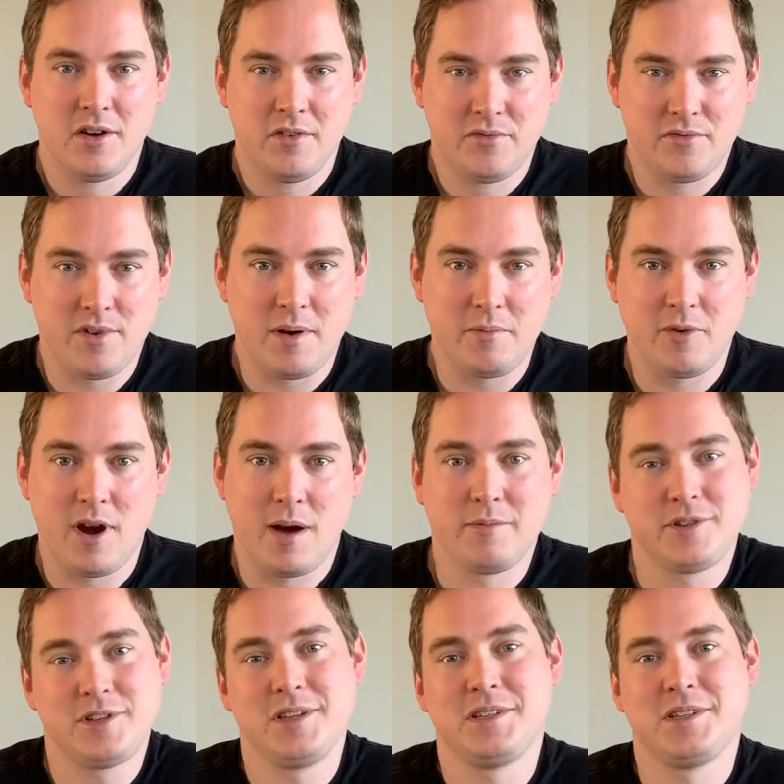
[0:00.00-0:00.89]
from
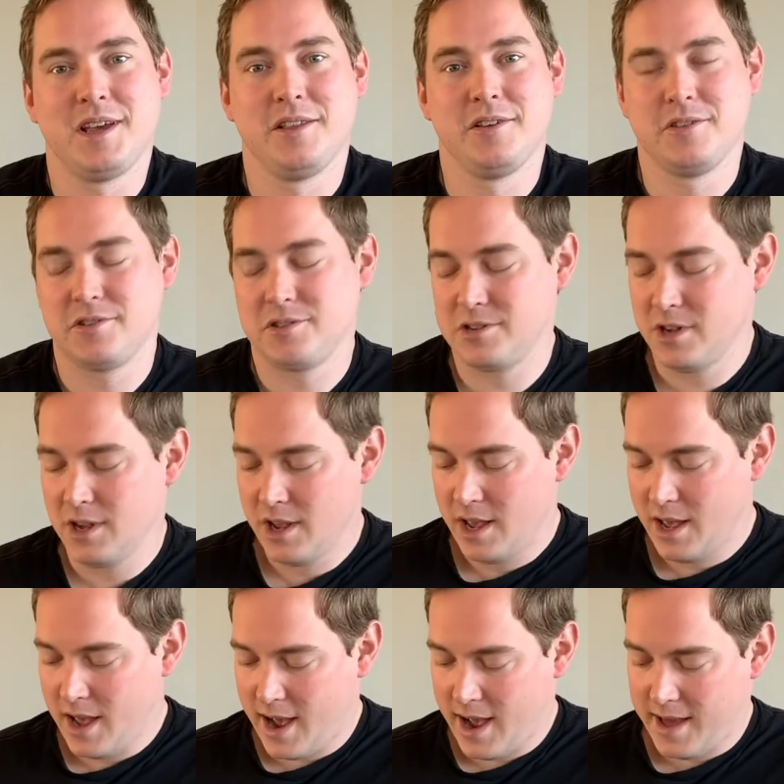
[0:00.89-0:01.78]
Gramercy Cellars.
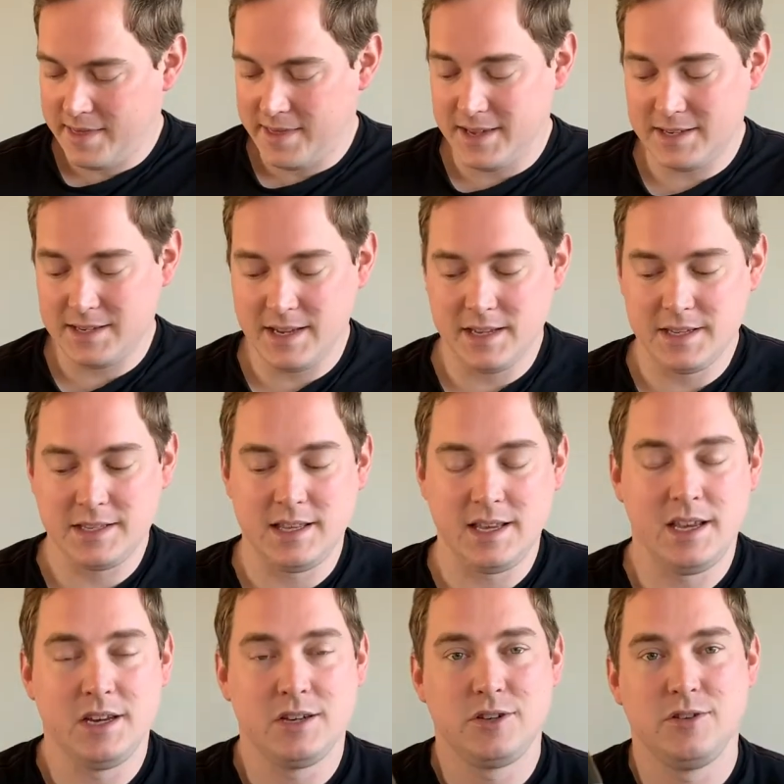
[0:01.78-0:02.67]
This is
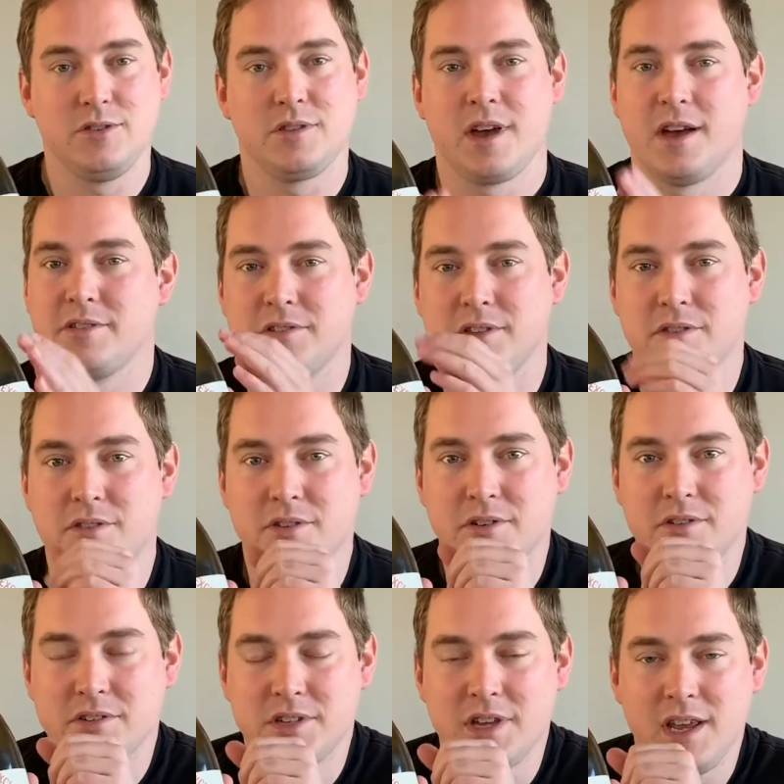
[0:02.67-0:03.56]
the
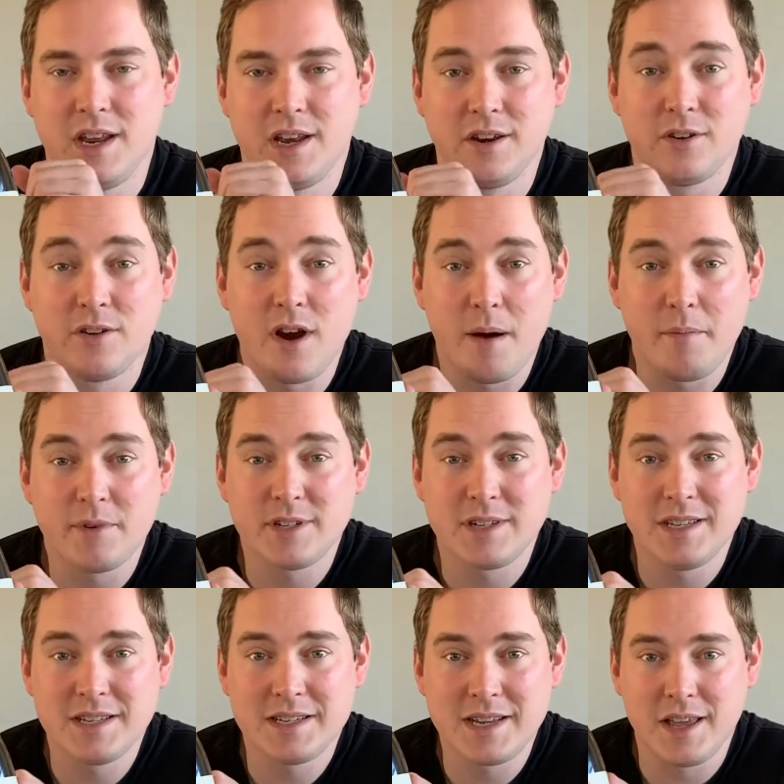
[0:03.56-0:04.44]
2013
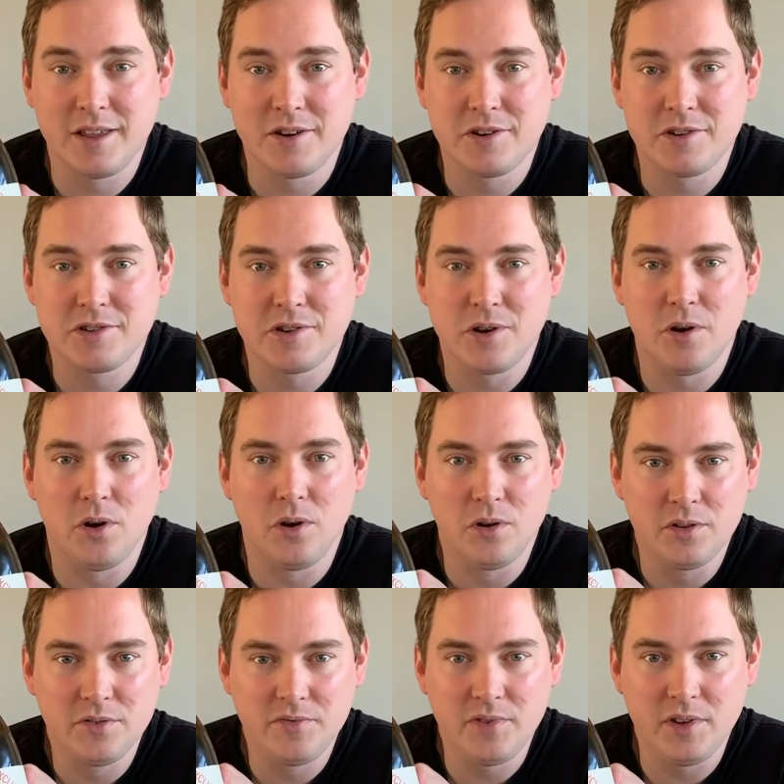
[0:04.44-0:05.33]
Gramercy Cellars
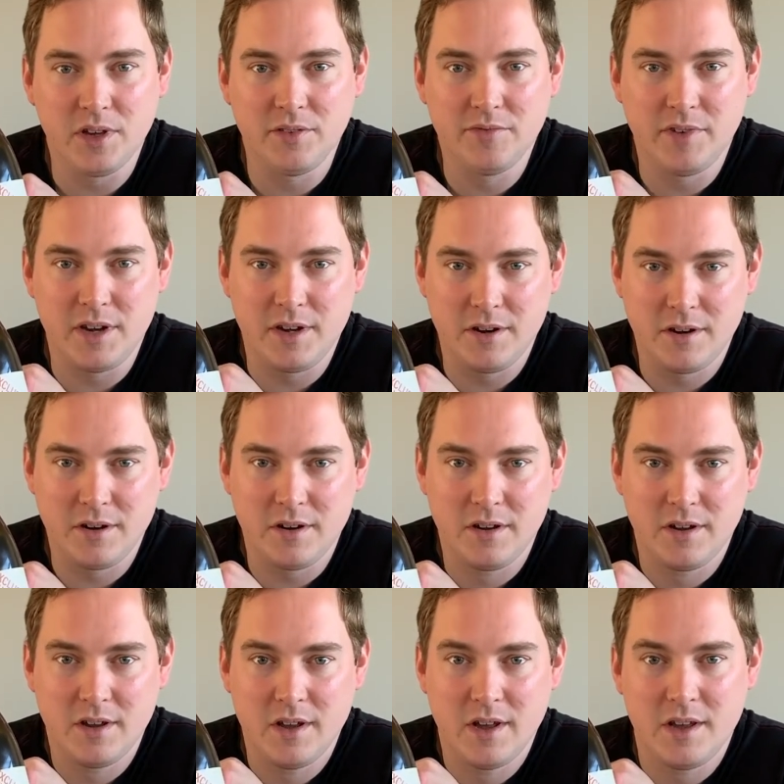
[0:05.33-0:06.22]
Oldfield
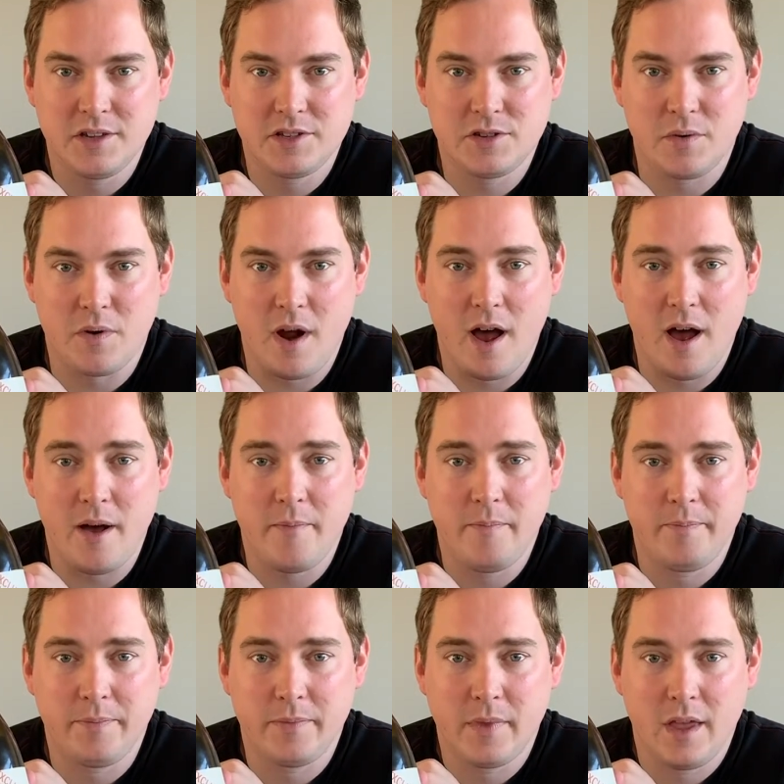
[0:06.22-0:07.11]
Vineyard
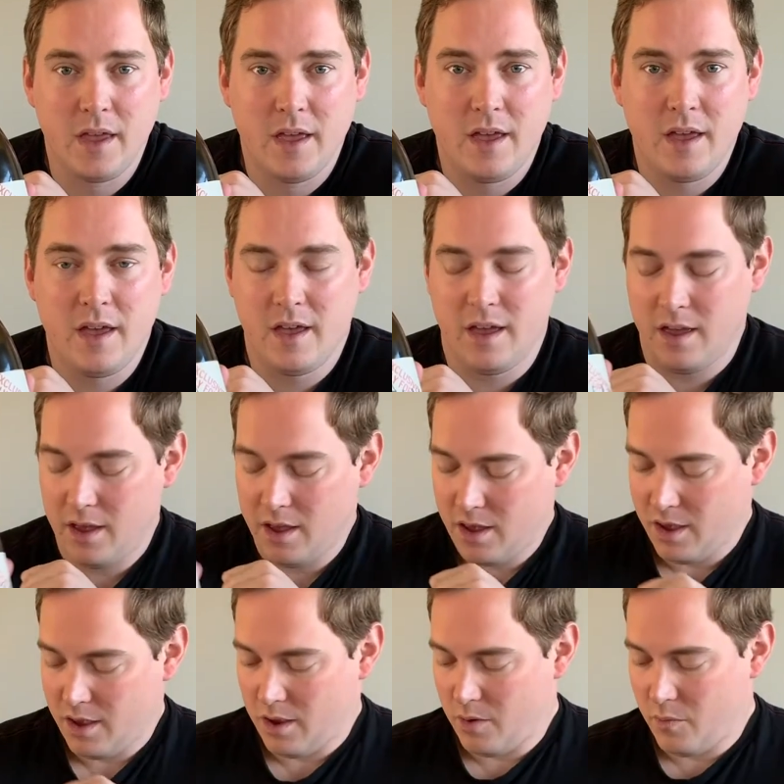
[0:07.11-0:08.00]
Syrah.
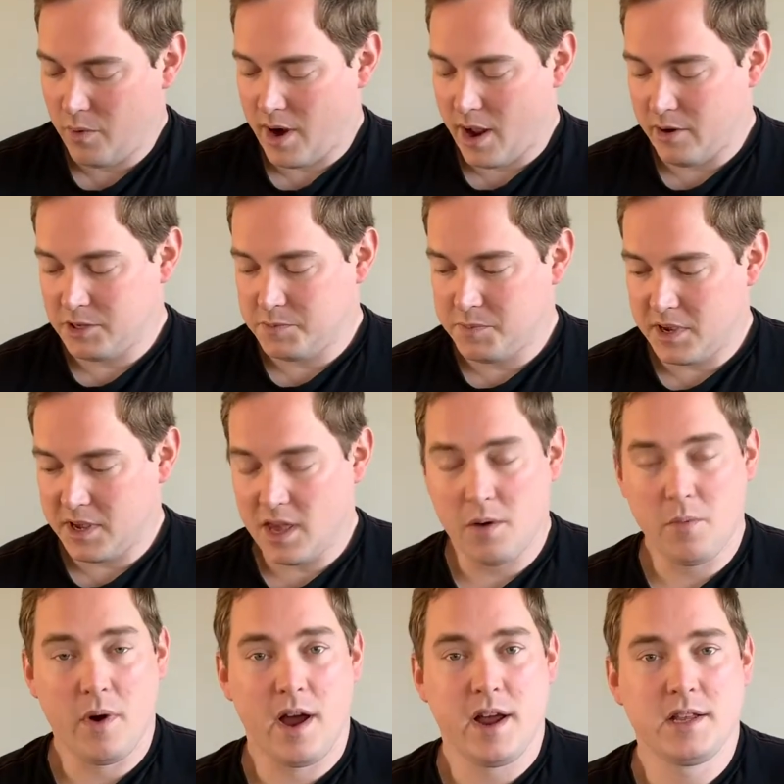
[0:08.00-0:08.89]
When I was
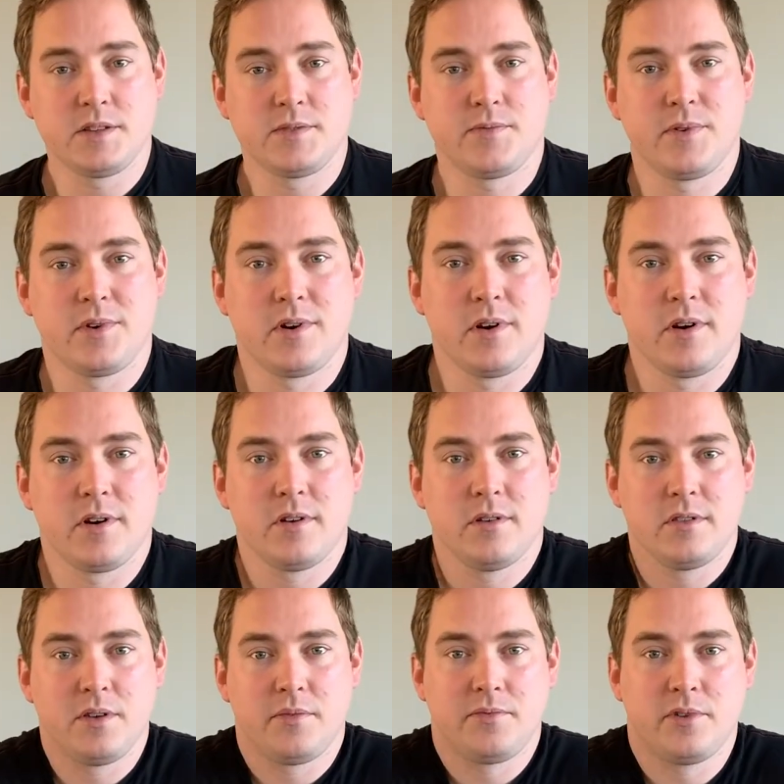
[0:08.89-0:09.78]
picking wines
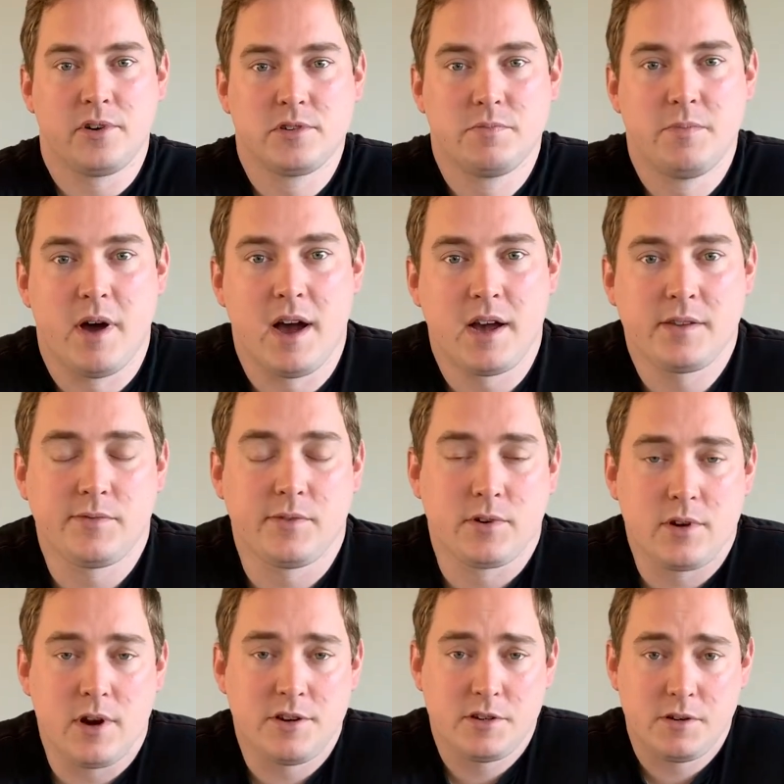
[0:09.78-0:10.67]
for the first box for
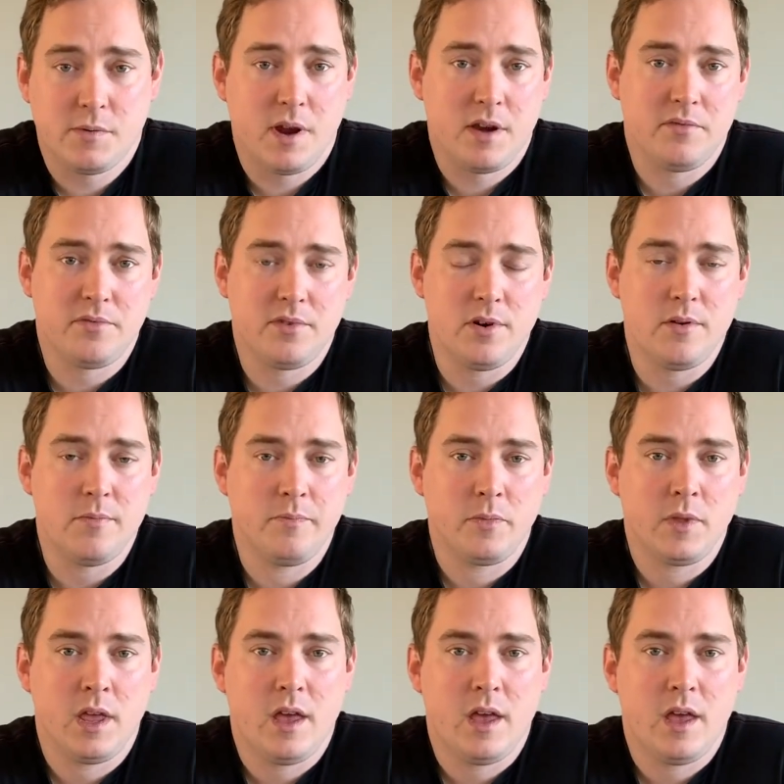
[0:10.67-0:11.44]
Crunchy Red Fruit,